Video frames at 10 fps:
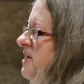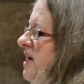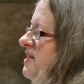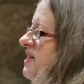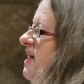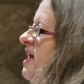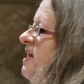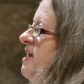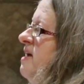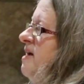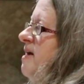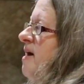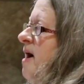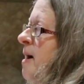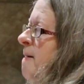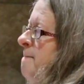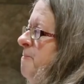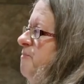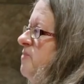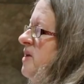because again,
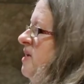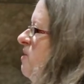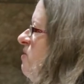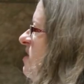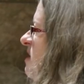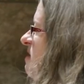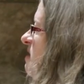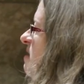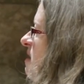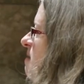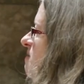the